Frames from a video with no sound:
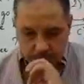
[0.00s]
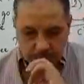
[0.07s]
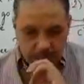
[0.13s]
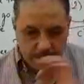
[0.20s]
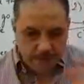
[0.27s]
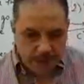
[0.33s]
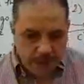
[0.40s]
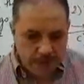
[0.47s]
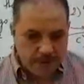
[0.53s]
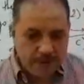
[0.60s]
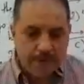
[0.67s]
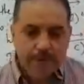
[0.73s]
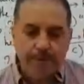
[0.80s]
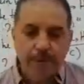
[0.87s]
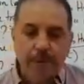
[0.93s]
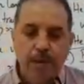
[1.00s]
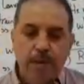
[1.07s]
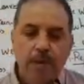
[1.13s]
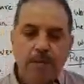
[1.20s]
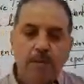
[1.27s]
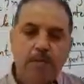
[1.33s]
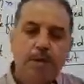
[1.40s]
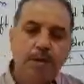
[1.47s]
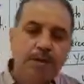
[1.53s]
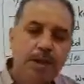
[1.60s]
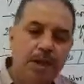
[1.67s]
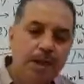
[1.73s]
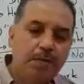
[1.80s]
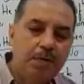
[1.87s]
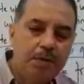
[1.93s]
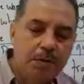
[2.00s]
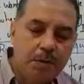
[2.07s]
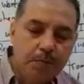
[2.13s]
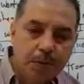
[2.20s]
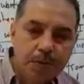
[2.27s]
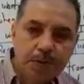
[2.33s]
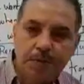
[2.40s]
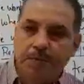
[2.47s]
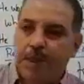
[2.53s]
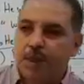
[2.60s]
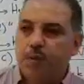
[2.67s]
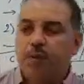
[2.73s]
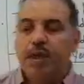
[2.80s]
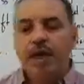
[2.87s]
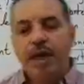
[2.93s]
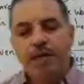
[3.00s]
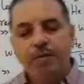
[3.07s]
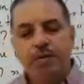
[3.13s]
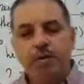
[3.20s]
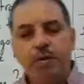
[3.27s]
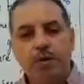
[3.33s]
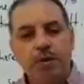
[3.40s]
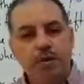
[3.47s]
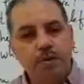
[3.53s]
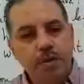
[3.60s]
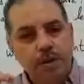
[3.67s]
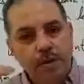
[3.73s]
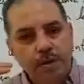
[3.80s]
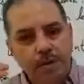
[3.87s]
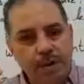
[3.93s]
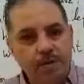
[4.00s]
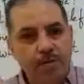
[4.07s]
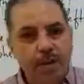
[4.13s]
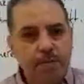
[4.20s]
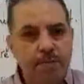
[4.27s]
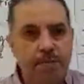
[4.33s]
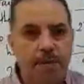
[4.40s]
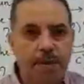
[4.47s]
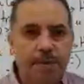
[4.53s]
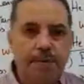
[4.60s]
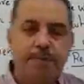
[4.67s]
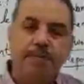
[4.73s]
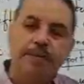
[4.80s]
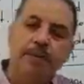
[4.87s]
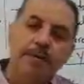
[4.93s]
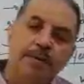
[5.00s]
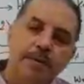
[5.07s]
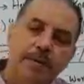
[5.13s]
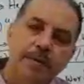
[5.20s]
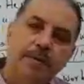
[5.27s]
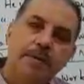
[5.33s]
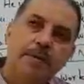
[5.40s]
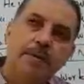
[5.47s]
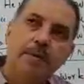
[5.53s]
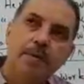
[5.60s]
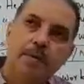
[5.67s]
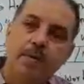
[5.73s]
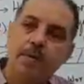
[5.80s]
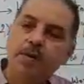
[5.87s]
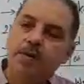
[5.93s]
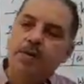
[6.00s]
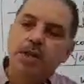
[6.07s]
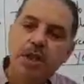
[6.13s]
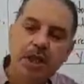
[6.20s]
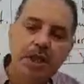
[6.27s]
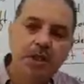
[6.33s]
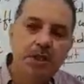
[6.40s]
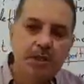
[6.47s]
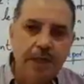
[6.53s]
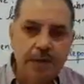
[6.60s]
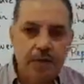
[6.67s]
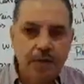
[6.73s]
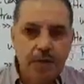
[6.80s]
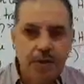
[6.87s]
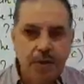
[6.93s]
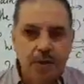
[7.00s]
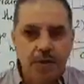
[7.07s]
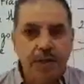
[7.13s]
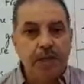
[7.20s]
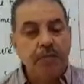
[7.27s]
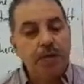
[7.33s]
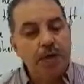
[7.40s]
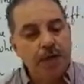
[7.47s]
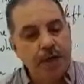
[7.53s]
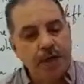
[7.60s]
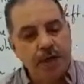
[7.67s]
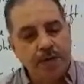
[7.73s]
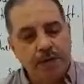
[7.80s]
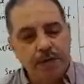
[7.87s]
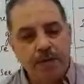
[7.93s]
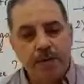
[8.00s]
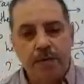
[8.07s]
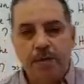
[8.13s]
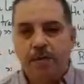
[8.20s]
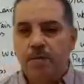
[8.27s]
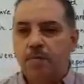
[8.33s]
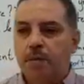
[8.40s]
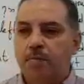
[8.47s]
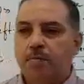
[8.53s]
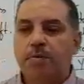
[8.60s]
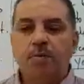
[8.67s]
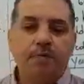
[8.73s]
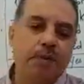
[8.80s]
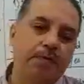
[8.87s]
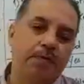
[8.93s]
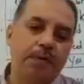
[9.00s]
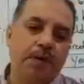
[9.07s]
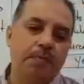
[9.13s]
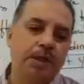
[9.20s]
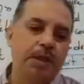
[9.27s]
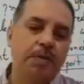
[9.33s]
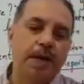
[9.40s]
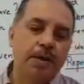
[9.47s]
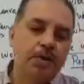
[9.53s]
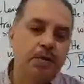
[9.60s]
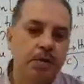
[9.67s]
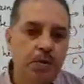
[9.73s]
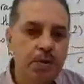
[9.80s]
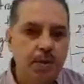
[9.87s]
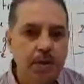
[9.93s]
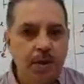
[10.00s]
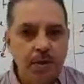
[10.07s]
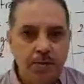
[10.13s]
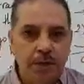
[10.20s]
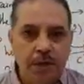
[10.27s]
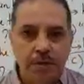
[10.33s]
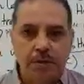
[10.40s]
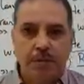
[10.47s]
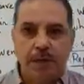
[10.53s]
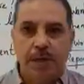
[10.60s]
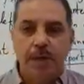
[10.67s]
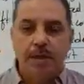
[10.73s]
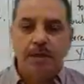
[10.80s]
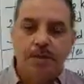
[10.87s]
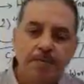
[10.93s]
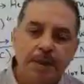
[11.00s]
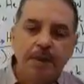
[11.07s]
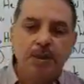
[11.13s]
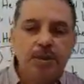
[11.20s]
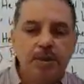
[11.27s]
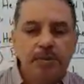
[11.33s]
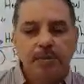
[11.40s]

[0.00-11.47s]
And please, when dealing with the reported speech, we have to remember all the changes that occur that we need when moving from direct to indirect speech.